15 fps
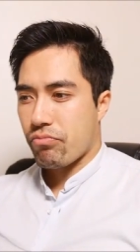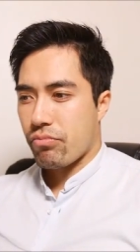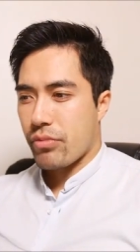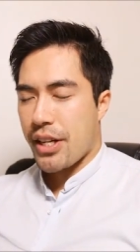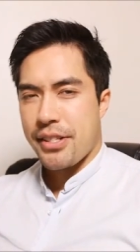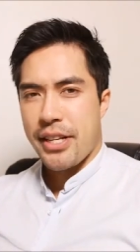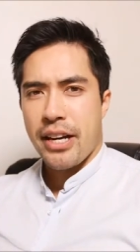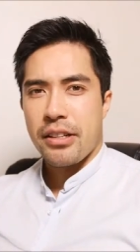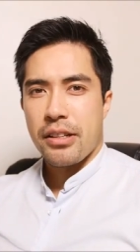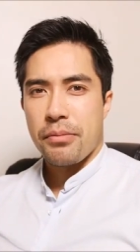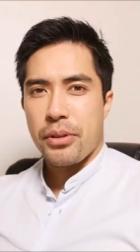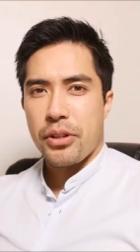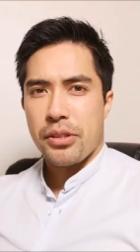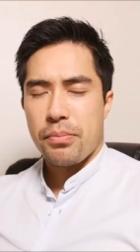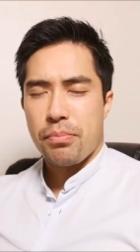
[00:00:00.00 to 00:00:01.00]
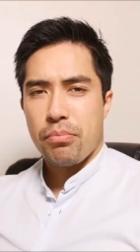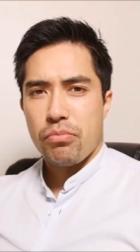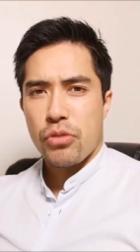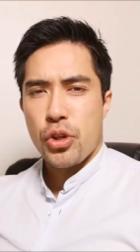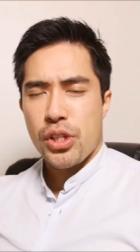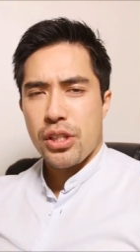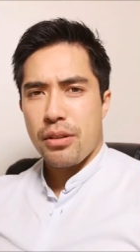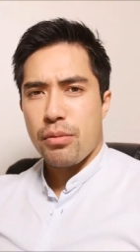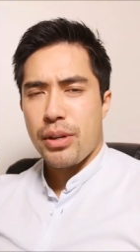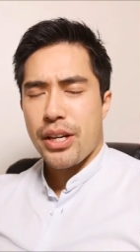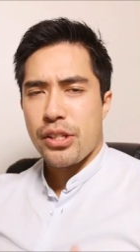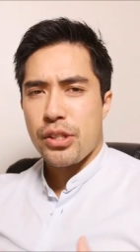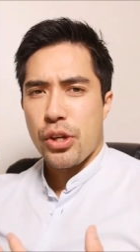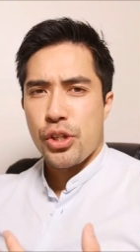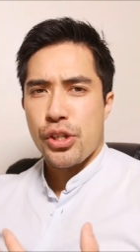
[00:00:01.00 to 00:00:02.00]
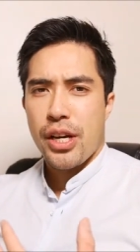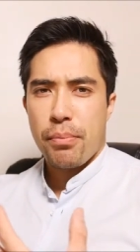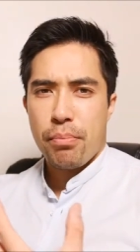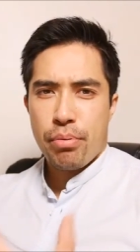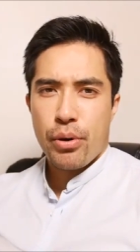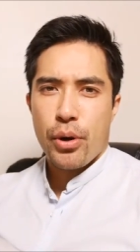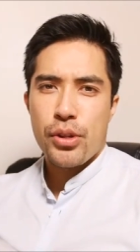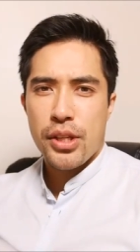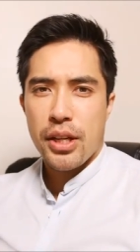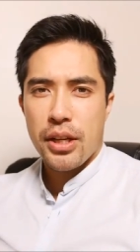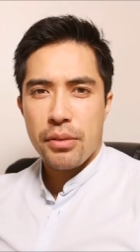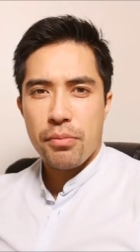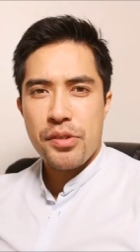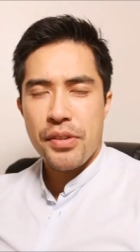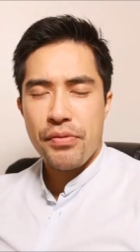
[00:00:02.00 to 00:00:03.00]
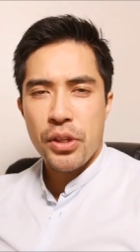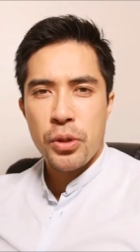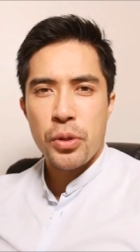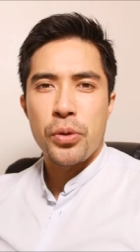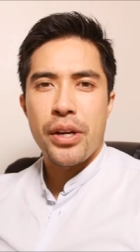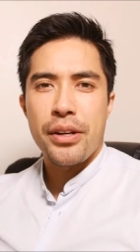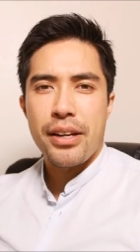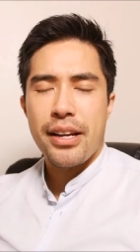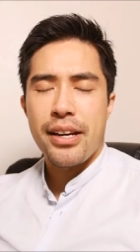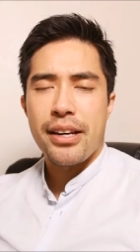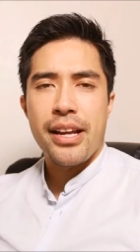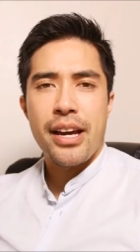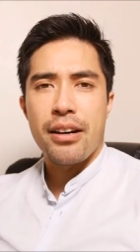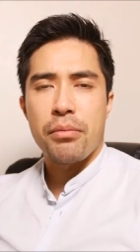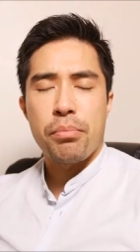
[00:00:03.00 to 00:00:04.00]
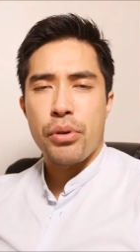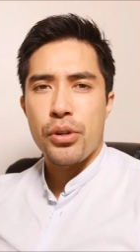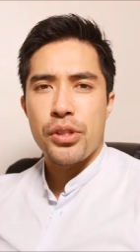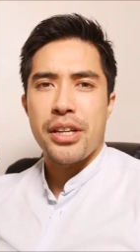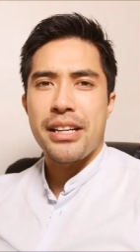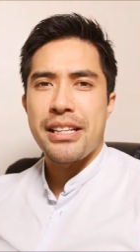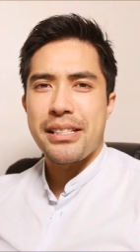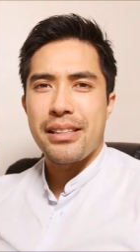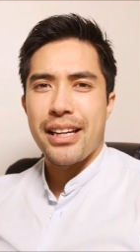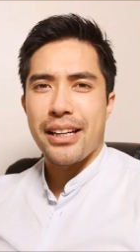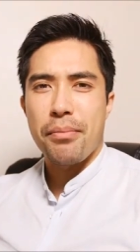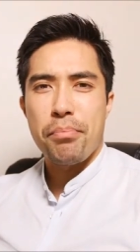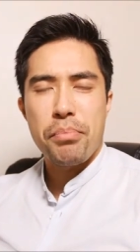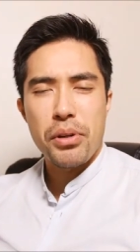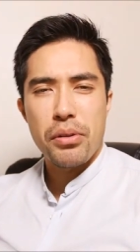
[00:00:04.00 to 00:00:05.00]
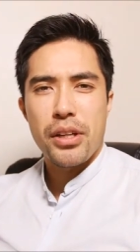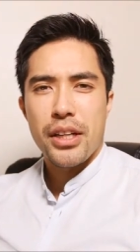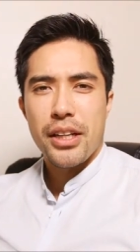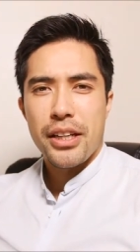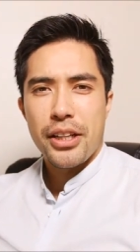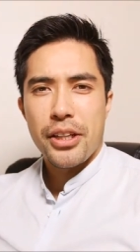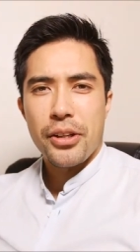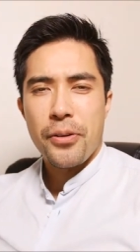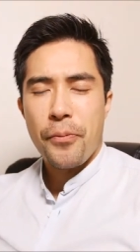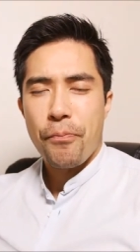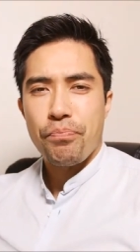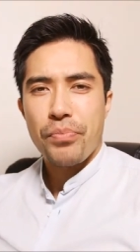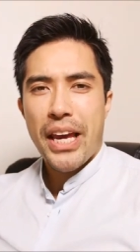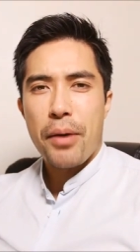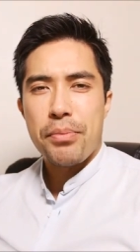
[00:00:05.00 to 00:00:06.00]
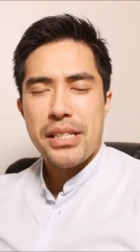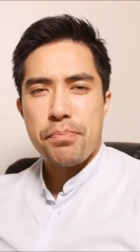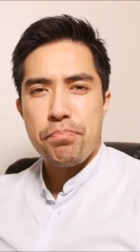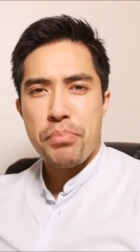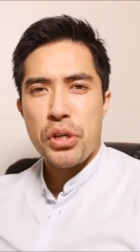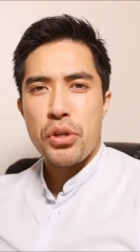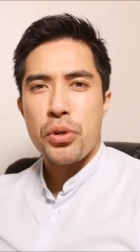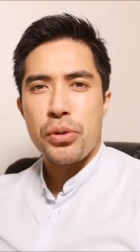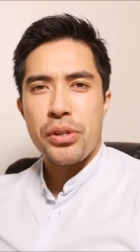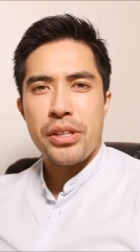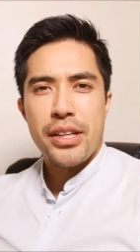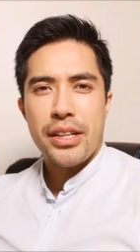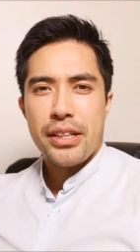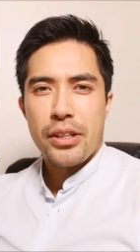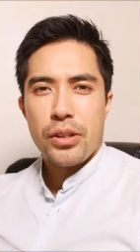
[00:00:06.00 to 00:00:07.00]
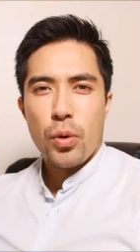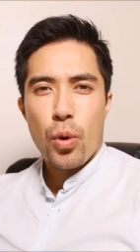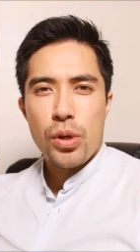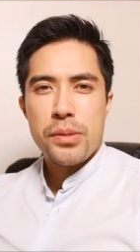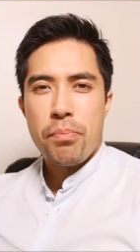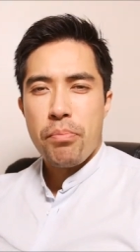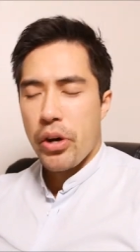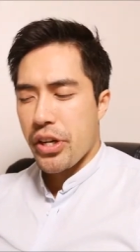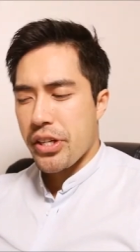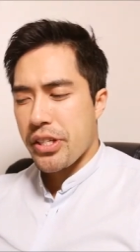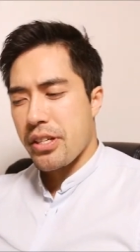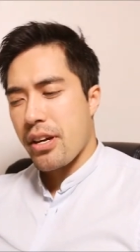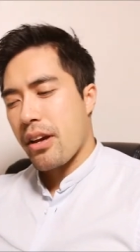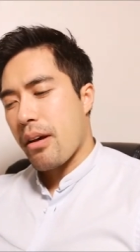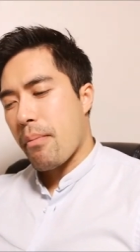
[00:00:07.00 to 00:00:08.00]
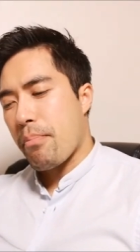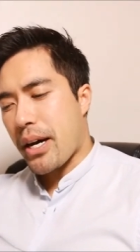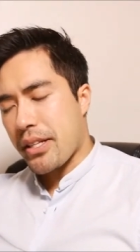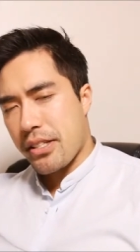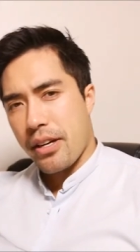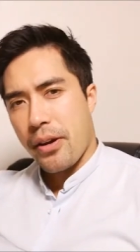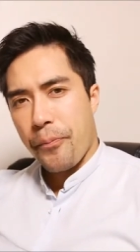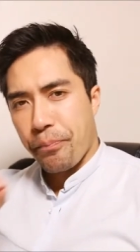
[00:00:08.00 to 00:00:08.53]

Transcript: a downer because usually we associate protein with something good and how protein is like a you know helps us build awesome bodies. But